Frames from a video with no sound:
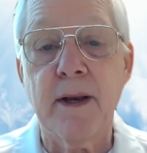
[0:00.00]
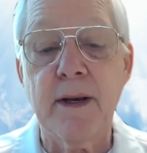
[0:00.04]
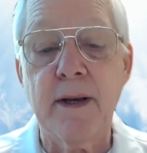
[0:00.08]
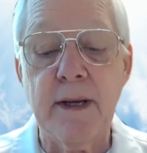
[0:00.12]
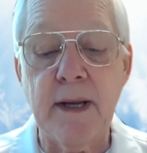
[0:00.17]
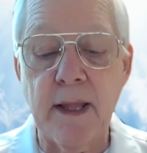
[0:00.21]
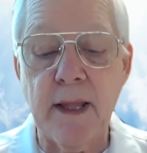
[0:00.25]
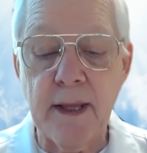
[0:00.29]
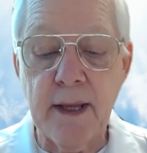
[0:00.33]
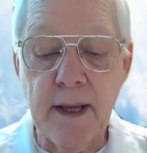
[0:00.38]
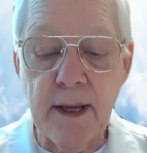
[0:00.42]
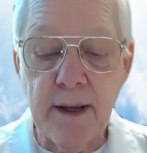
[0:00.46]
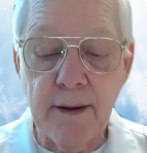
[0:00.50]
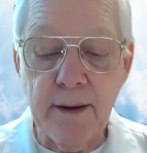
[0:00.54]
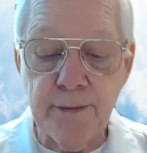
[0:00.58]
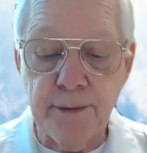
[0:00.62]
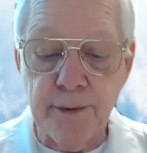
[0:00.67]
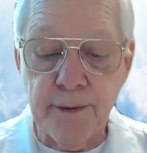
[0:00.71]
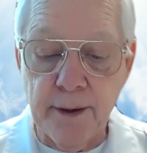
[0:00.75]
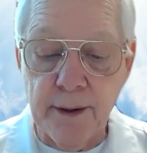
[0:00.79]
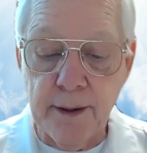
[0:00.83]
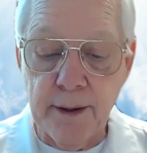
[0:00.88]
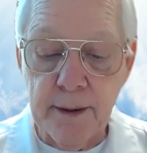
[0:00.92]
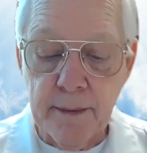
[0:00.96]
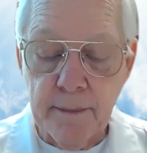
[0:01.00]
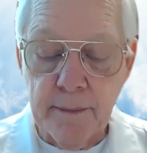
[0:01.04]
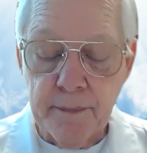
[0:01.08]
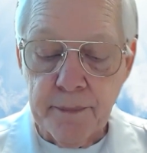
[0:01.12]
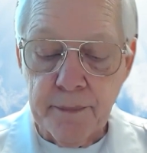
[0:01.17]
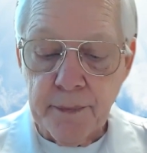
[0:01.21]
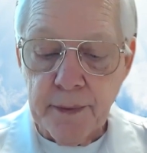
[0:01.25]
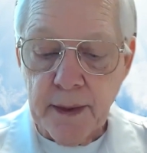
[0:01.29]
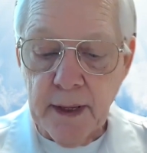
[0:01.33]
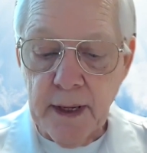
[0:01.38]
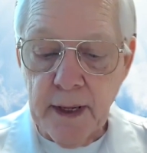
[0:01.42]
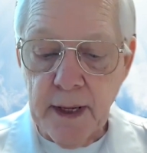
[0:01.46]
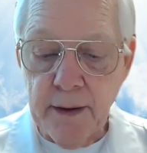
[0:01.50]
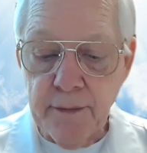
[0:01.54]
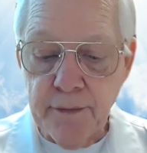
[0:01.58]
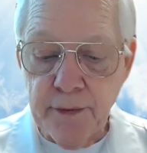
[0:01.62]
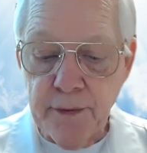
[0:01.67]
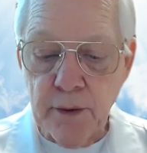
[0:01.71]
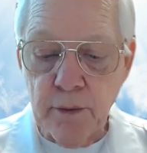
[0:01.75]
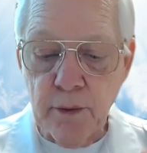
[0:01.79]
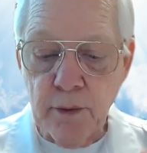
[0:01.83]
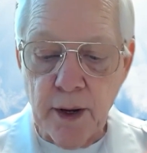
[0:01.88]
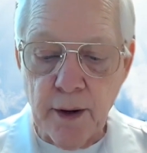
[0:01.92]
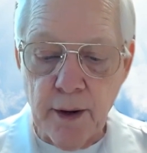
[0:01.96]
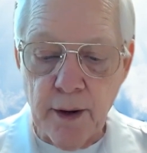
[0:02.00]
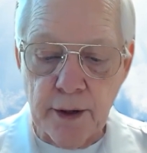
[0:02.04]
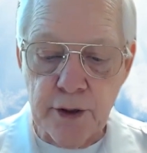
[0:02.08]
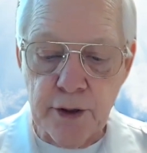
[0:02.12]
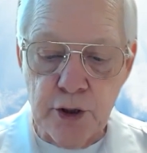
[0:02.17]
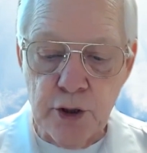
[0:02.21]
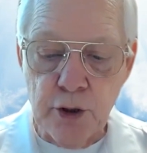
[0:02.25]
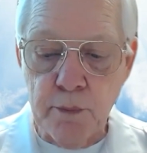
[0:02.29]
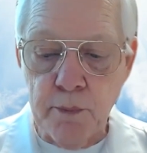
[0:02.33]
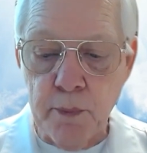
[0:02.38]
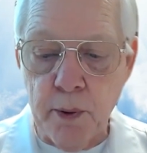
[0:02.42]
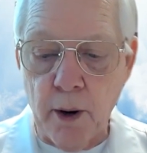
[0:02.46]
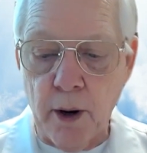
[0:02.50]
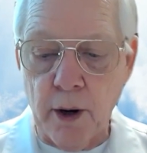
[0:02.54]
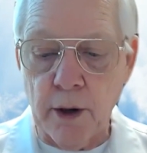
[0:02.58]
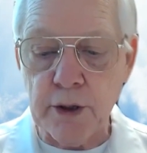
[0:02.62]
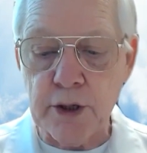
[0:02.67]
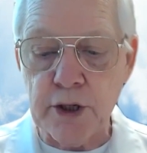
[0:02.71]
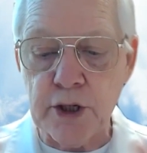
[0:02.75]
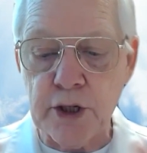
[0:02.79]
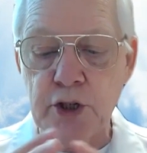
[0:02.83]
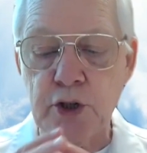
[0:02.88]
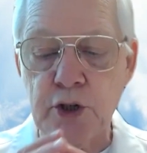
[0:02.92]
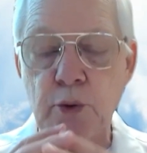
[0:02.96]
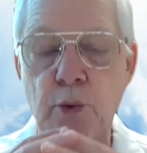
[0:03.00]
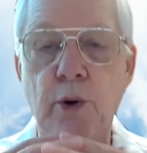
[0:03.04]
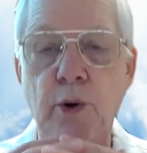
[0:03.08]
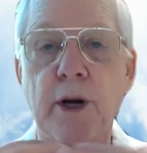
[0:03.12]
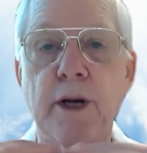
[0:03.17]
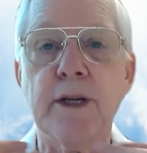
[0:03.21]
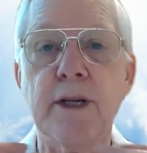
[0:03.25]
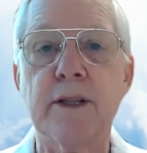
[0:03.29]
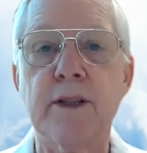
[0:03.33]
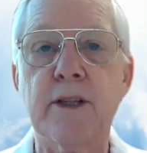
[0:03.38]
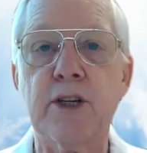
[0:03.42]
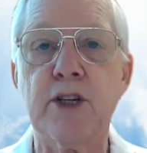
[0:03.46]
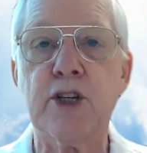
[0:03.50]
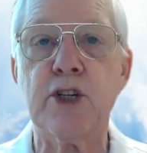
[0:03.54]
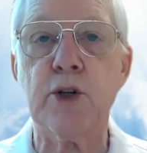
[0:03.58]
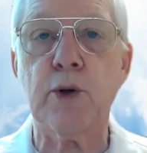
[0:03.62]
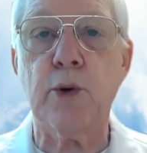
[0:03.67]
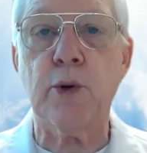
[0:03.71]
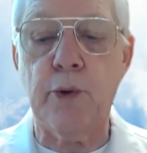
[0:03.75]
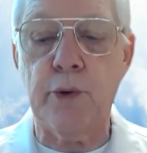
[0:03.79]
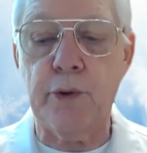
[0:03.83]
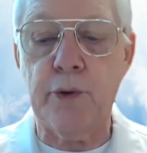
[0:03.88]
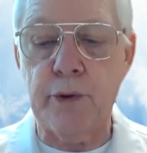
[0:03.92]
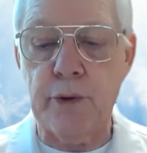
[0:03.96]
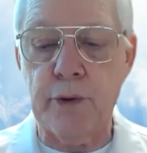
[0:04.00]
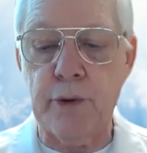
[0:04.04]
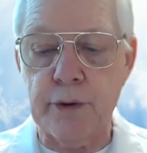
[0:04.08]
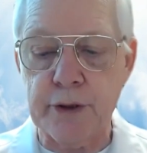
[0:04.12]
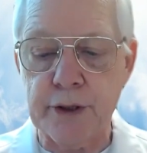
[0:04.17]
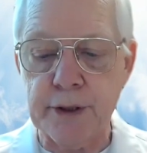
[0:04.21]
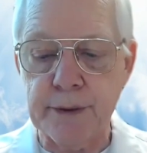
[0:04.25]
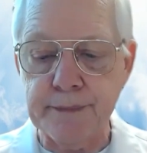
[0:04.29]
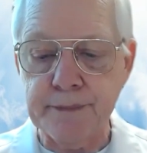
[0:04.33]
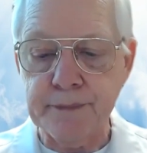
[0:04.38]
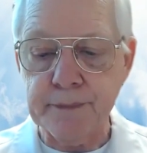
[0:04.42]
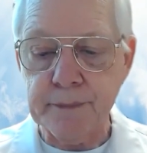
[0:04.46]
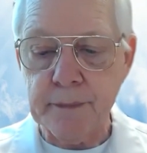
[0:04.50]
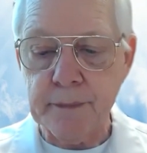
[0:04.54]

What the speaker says: Now, the ephod had two parts joined at the shoulders